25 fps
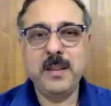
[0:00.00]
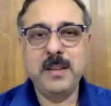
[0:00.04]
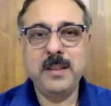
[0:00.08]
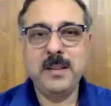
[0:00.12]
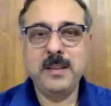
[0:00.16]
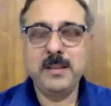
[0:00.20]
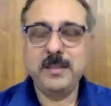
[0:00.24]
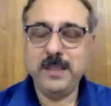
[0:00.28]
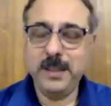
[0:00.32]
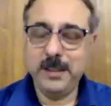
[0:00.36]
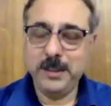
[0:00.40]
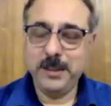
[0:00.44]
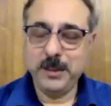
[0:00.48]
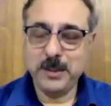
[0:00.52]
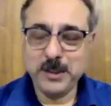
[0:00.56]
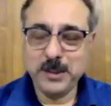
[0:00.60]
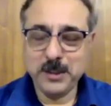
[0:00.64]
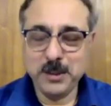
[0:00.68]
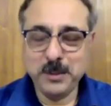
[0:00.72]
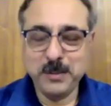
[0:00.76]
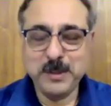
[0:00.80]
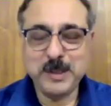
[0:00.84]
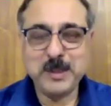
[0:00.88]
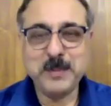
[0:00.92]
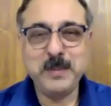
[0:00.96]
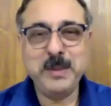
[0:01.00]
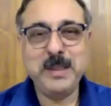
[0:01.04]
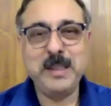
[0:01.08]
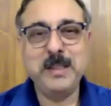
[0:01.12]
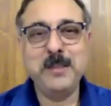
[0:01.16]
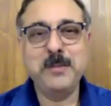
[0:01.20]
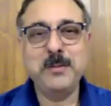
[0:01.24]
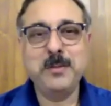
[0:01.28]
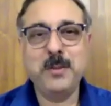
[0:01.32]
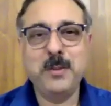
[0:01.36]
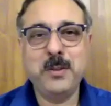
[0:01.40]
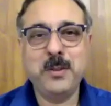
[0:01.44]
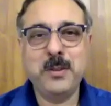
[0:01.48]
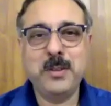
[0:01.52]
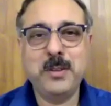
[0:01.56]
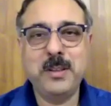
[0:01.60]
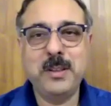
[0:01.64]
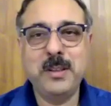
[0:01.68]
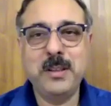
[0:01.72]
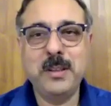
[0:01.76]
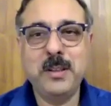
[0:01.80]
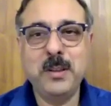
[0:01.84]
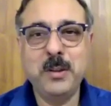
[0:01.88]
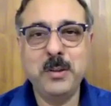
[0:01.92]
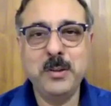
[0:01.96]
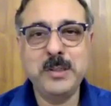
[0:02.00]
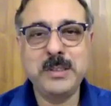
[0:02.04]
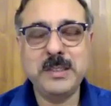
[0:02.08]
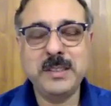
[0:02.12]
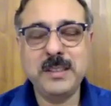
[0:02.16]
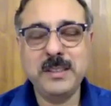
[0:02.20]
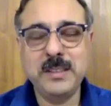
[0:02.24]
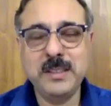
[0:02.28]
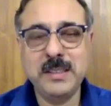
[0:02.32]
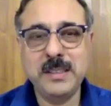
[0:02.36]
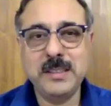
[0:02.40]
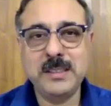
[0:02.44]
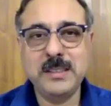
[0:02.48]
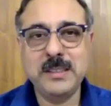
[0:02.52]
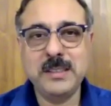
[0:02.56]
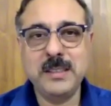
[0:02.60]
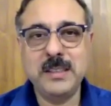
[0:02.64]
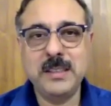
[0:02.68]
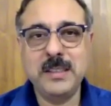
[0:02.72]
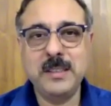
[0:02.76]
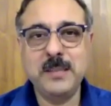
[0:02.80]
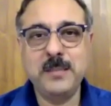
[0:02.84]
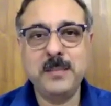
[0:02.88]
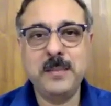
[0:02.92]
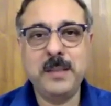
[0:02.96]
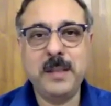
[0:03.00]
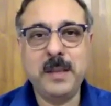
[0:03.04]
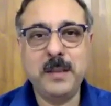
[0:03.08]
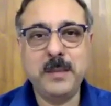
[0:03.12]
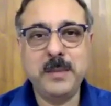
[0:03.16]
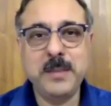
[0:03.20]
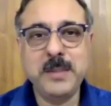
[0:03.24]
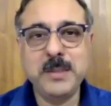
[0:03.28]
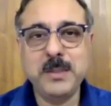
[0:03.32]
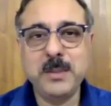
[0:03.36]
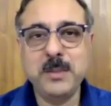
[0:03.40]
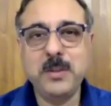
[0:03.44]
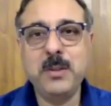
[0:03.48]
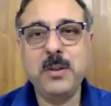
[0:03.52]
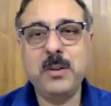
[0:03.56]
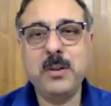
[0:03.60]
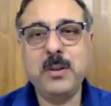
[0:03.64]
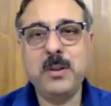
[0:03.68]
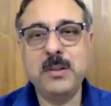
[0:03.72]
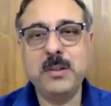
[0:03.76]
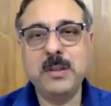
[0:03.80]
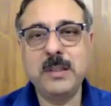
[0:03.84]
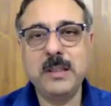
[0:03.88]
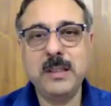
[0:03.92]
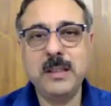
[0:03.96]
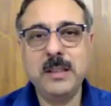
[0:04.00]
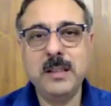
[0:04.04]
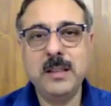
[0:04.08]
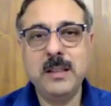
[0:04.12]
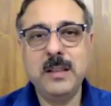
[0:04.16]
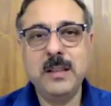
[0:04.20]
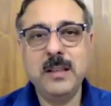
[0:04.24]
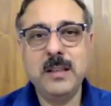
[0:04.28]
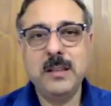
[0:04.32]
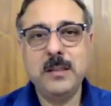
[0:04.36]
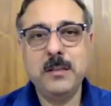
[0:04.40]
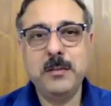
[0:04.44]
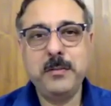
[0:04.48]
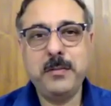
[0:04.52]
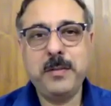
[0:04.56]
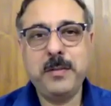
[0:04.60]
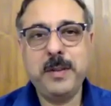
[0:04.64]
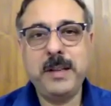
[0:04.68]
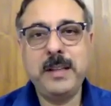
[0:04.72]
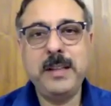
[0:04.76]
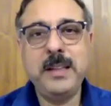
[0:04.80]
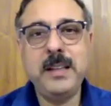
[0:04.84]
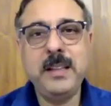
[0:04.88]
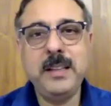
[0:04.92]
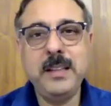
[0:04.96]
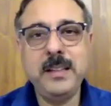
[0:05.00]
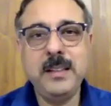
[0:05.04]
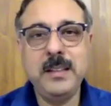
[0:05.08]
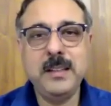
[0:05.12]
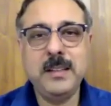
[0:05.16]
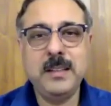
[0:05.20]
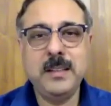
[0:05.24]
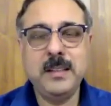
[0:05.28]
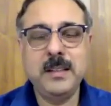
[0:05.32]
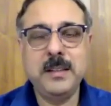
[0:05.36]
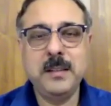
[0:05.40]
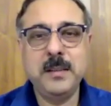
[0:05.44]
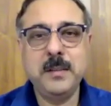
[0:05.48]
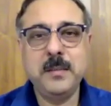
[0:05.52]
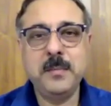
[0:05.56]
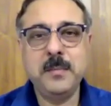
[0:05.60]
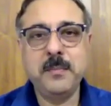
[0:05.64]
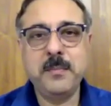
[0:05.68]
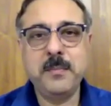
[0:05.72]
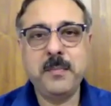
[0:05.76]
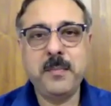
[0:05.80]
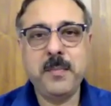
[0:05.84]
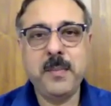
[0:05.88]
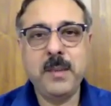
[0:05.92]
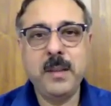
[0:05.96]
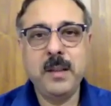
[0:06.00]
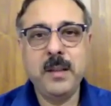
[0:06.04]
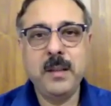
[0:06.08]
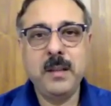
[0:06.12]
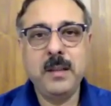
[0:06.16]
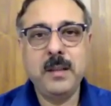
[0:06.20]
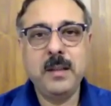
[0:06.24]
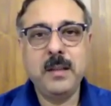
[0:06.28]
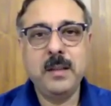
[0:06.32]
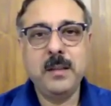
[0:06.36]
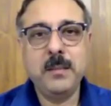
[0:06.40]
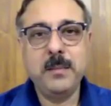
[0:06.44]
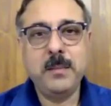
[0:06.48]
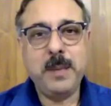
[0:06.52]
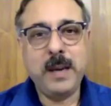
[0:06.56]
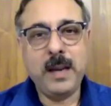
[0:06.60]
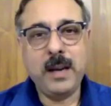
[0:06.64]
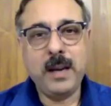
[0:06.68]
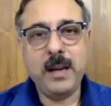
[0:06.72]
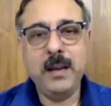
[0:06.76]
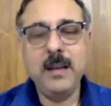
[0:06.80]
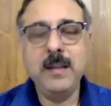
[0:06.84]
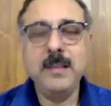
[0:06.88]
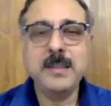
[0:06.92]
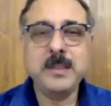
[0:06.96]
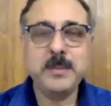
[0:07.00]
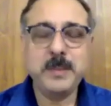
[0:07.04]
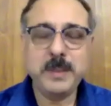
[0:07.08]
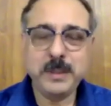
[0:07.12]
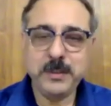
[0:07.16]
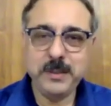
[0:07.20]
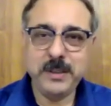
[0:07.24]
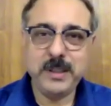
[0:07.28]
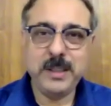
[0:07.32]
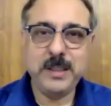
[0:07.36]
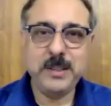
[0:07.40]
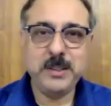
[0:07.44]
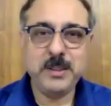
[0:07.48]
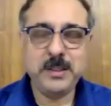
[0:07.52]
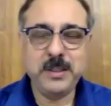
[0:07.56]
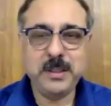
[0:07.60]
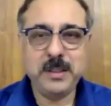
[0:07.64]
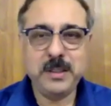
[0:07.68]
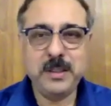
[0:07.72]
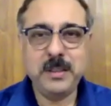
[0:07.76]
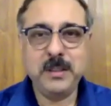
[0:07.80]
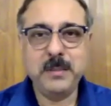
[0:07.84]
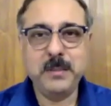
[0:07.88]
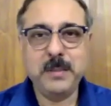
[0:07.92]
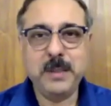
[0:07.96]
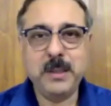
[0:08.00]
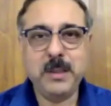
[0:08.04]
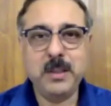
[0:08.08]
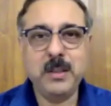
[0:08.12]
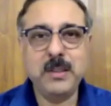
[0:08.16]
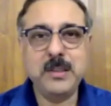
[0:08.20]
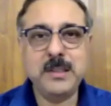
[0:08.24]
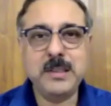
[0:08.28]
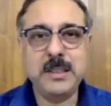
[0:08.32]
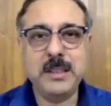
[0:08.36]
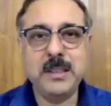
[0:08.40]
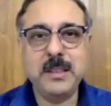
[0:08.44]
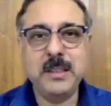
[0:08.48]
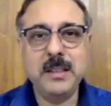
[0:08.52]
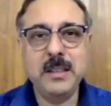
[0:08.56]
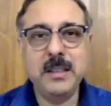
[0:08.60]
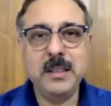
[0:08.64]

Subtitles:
Thank you so much, Vinay, for hosting this episode on finding parallels between engineering and biology,